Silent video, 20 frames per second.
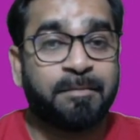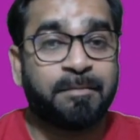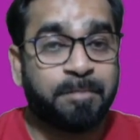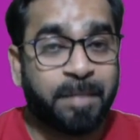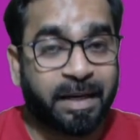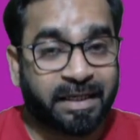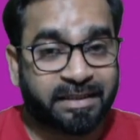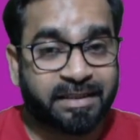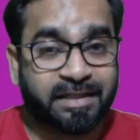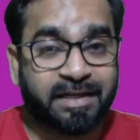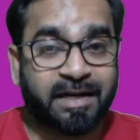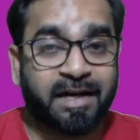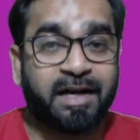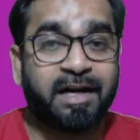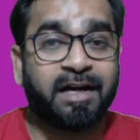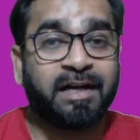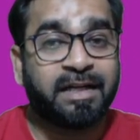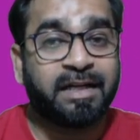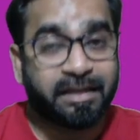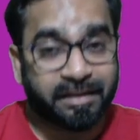
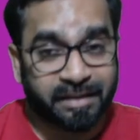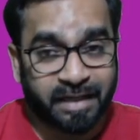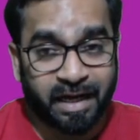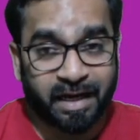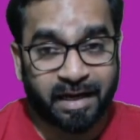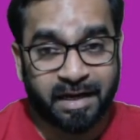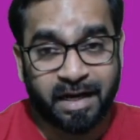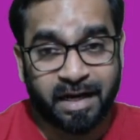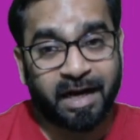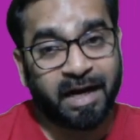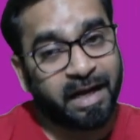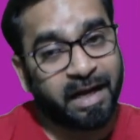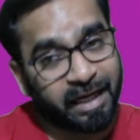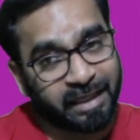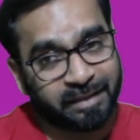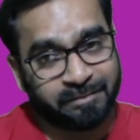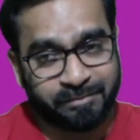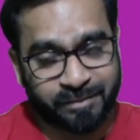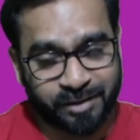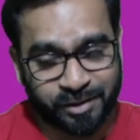Patka, Naga
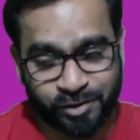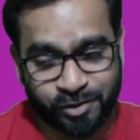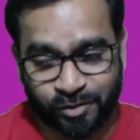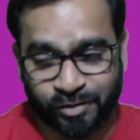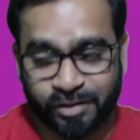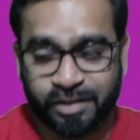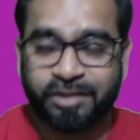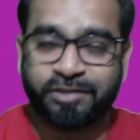and Mijo.